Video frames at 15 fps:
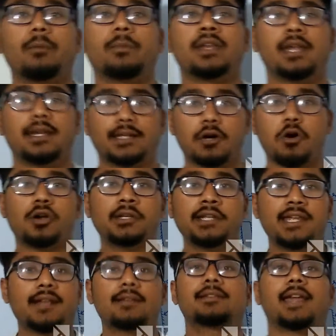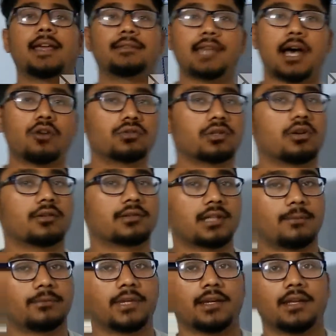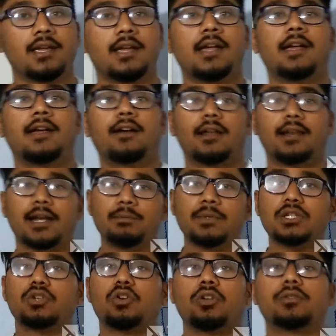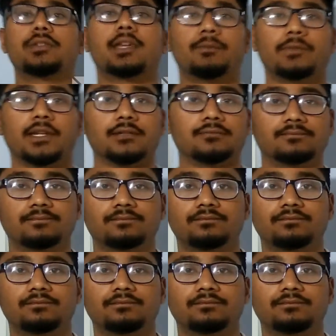Terminator or TX9000 or something. Let me show you something.